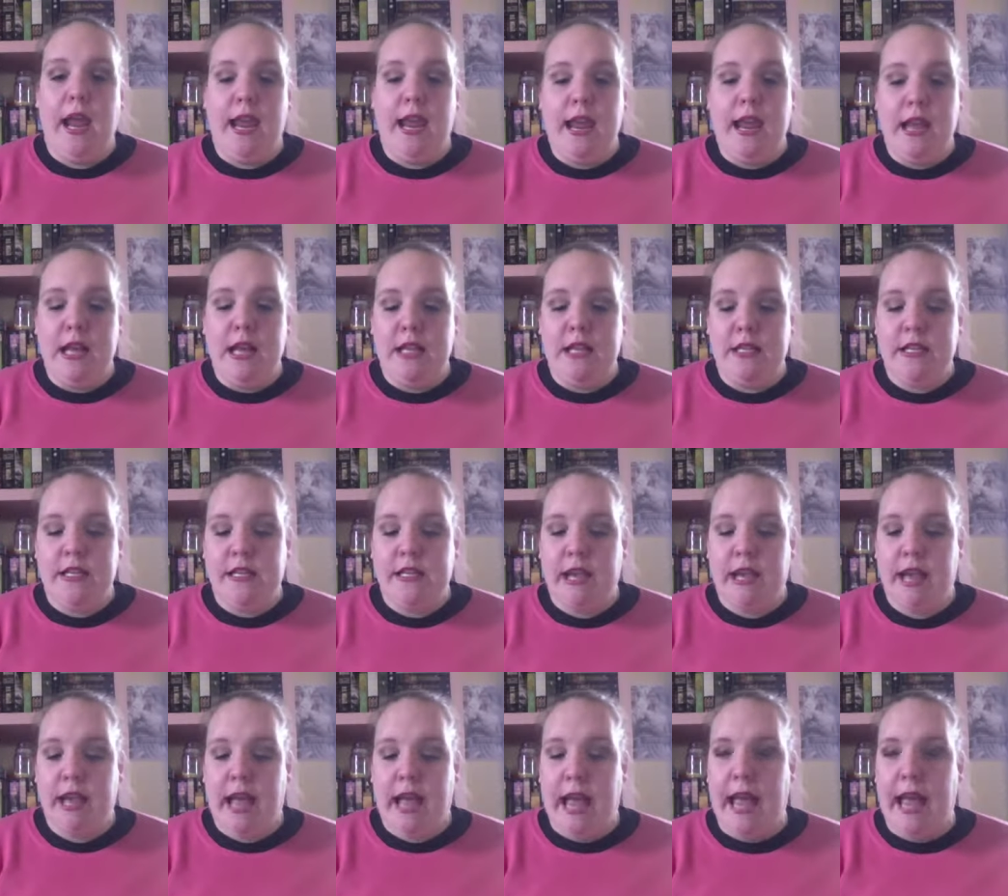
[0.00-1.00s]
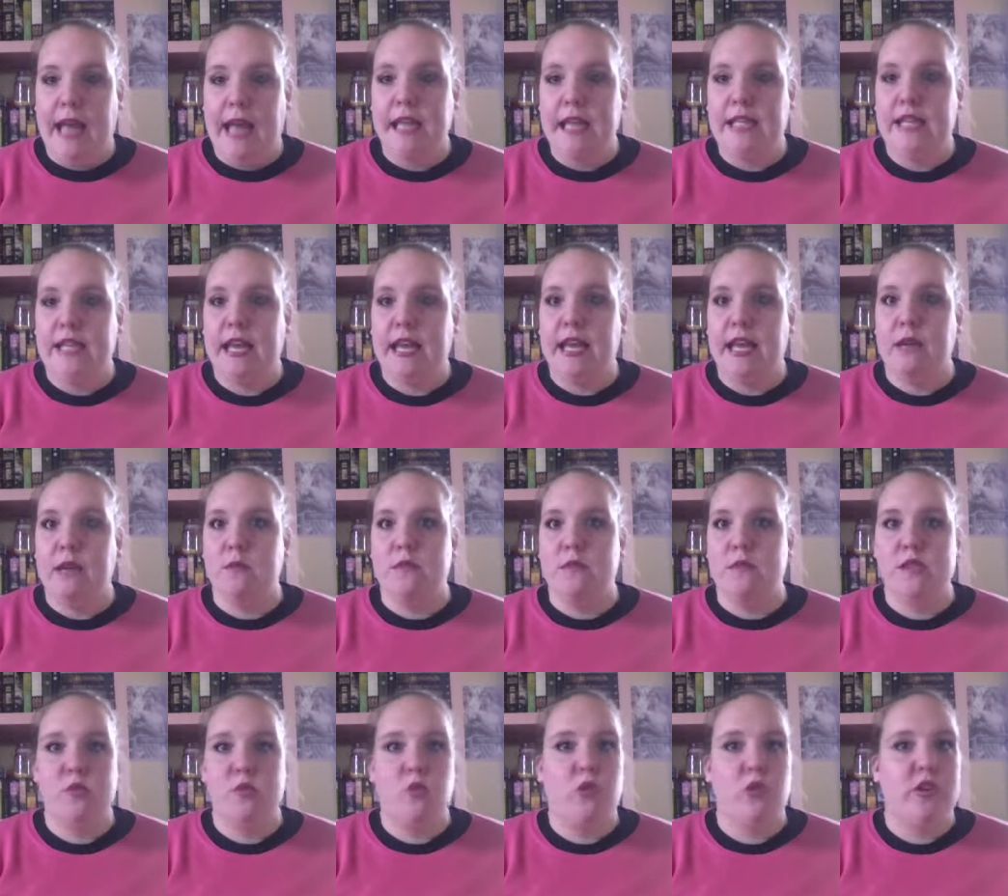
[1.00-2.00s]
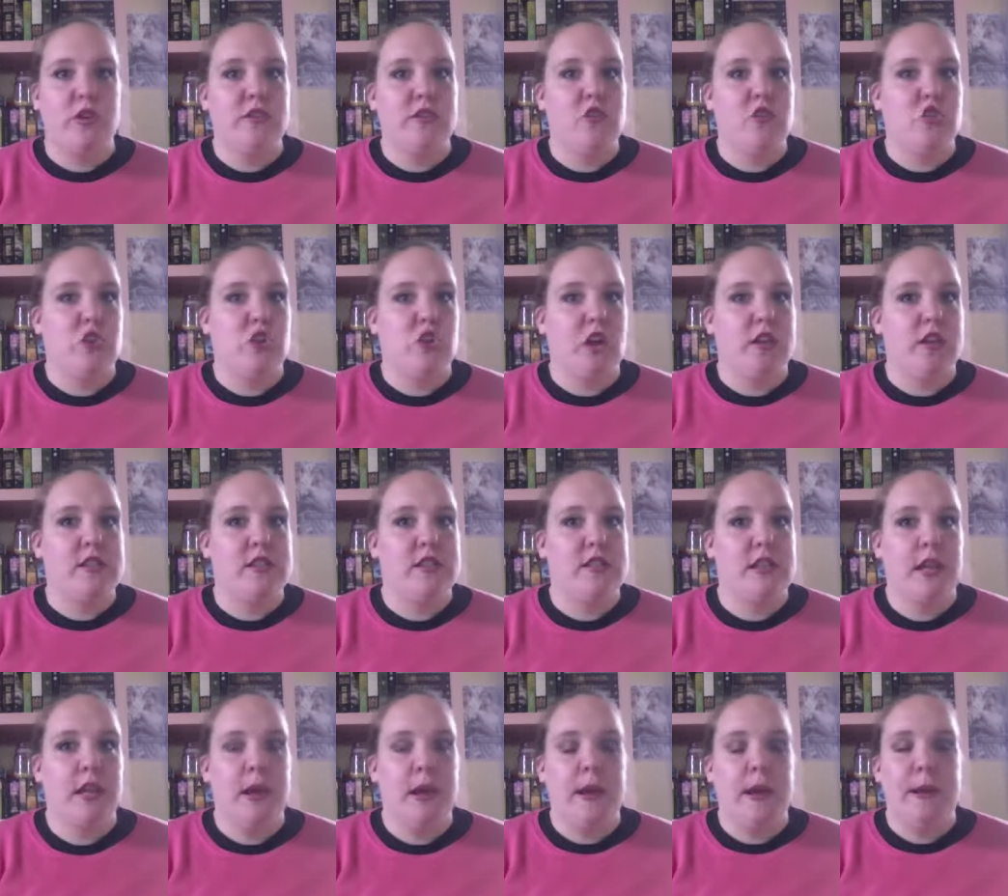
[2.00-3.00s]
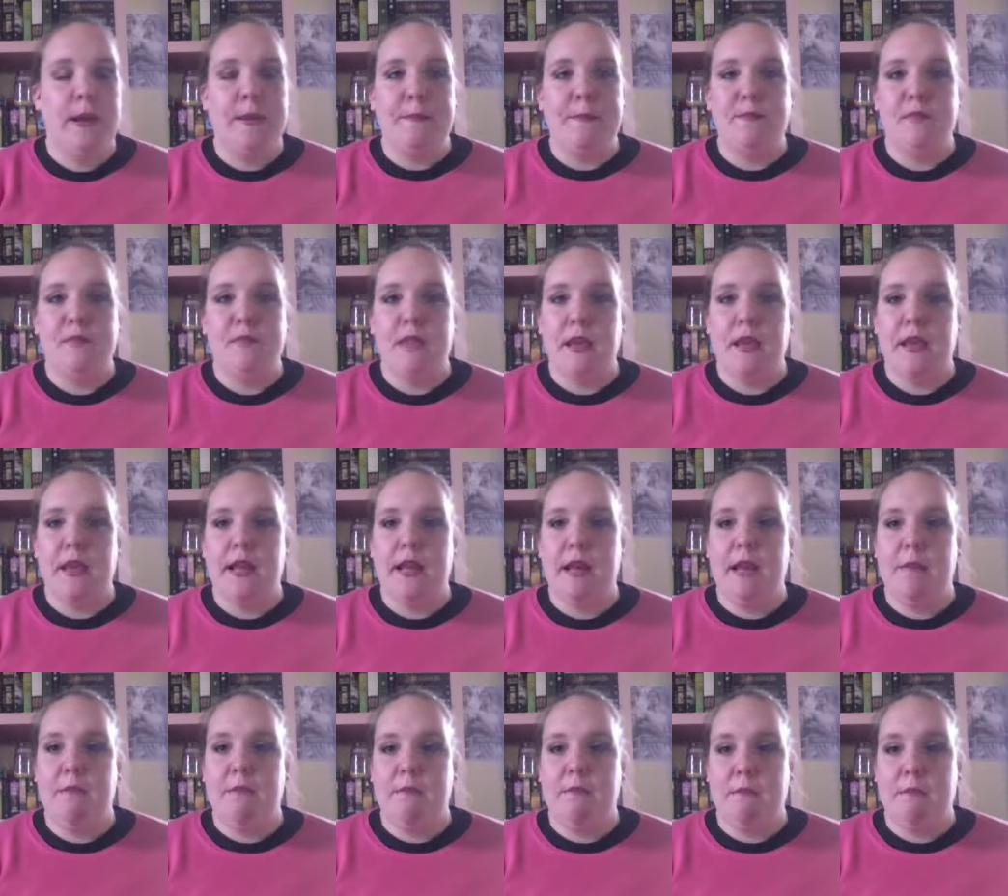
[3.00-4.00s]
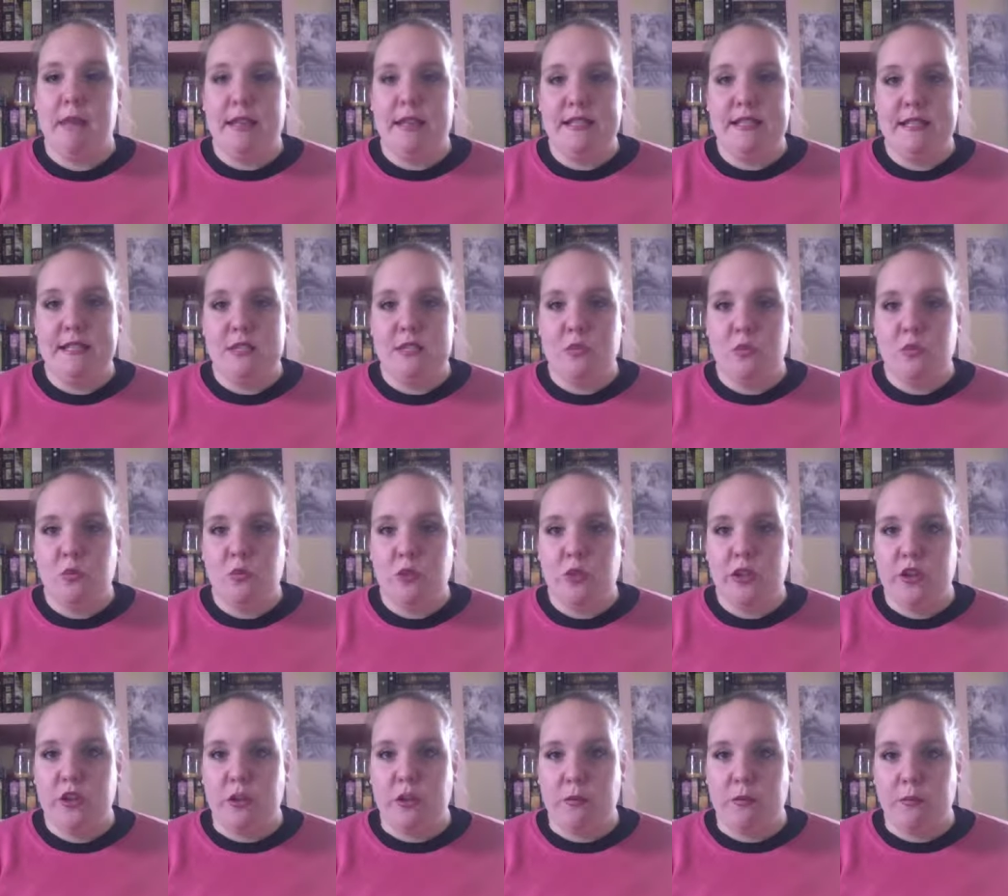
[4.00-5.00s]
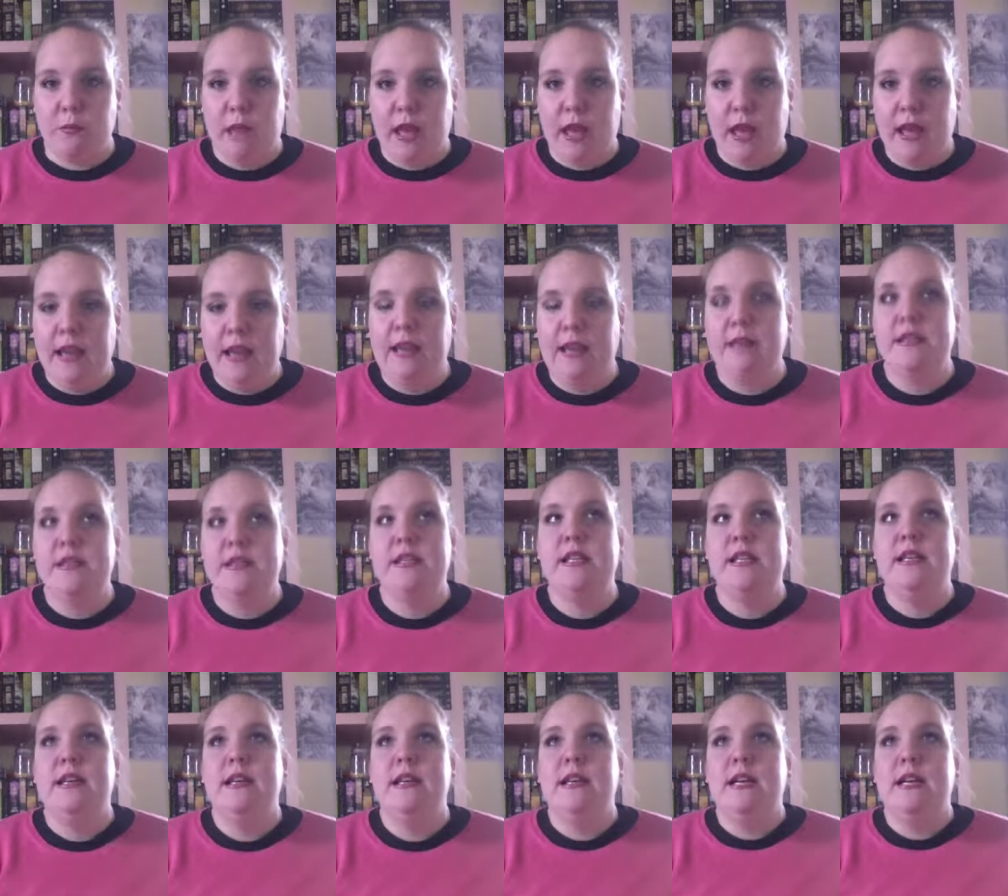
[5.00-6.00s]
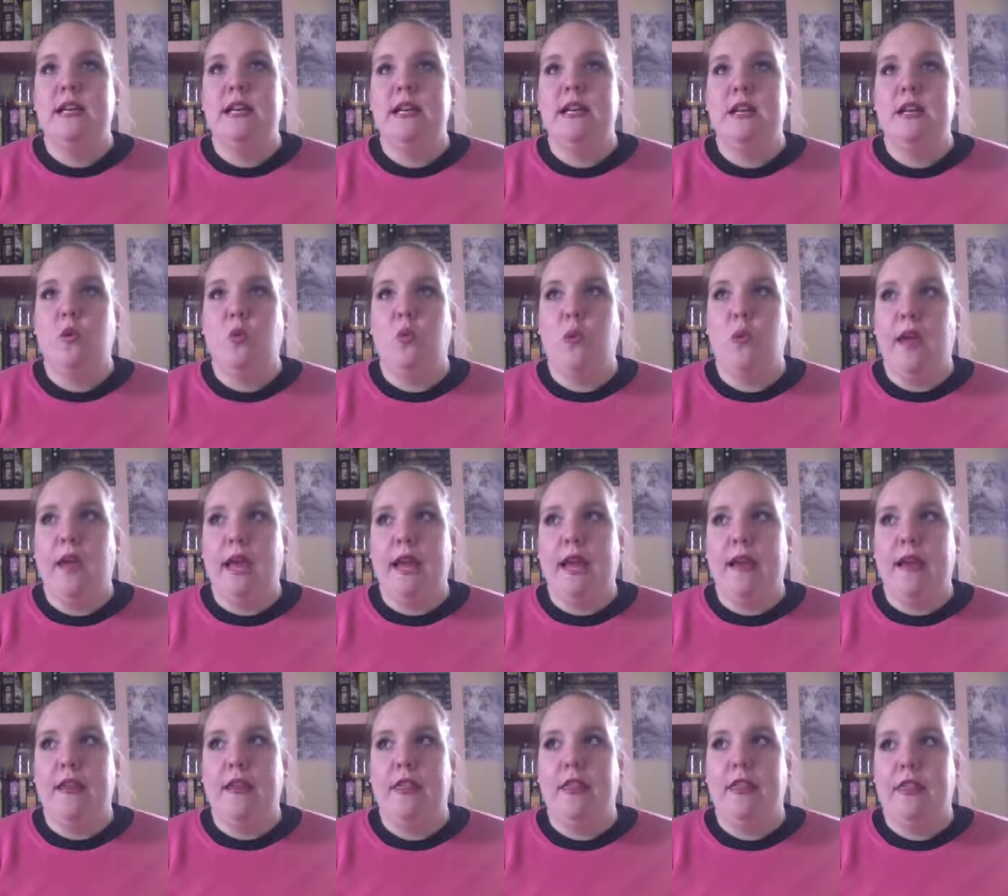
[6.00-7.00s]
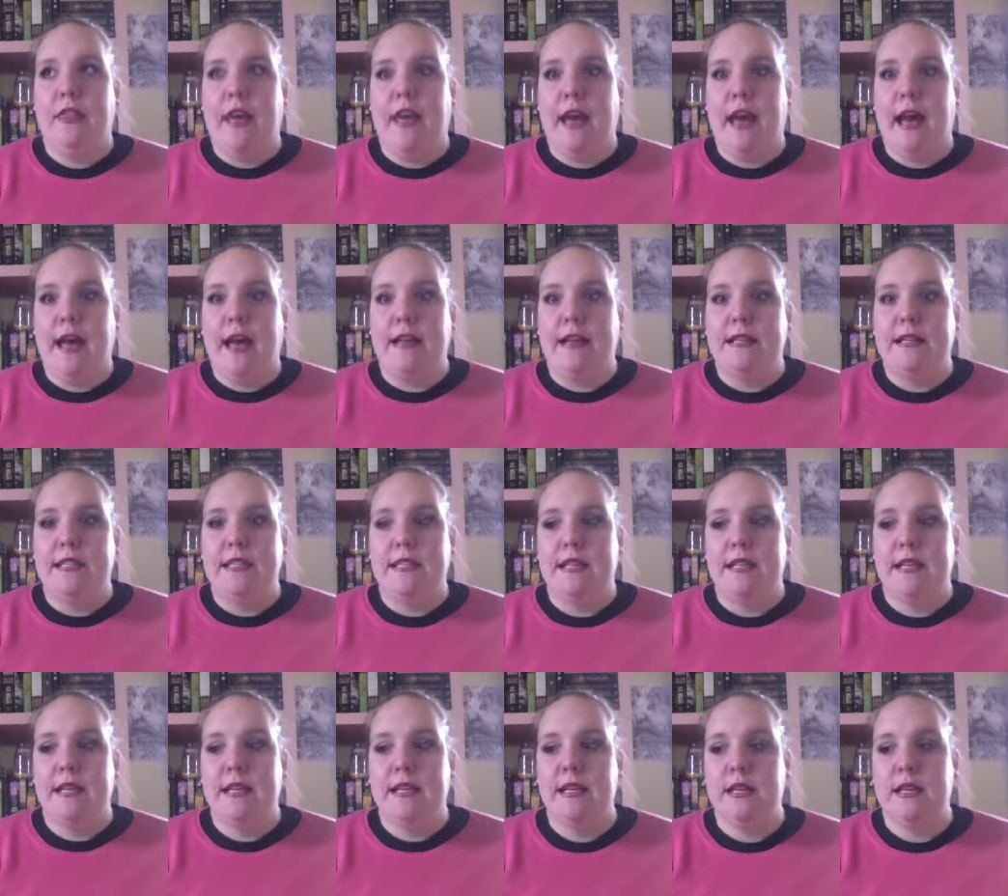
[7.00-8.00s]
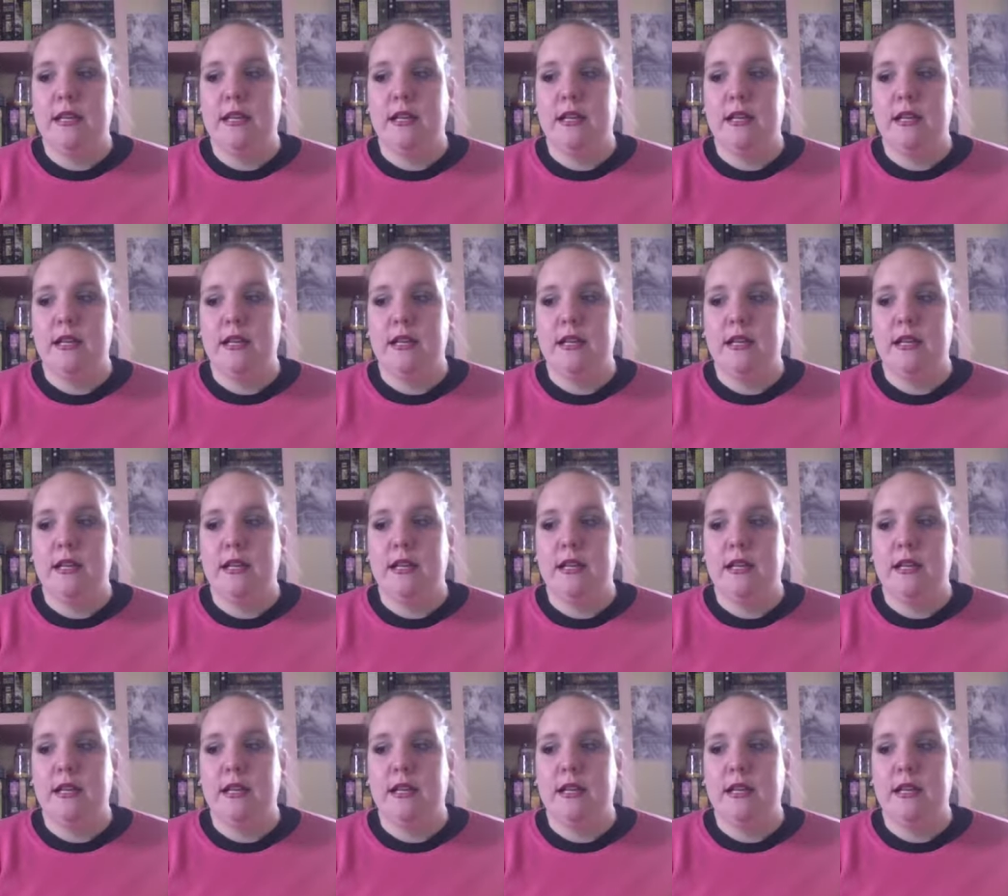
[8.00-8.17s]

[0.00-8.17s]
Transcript: And Head Games was just, it messed with your mind in a way that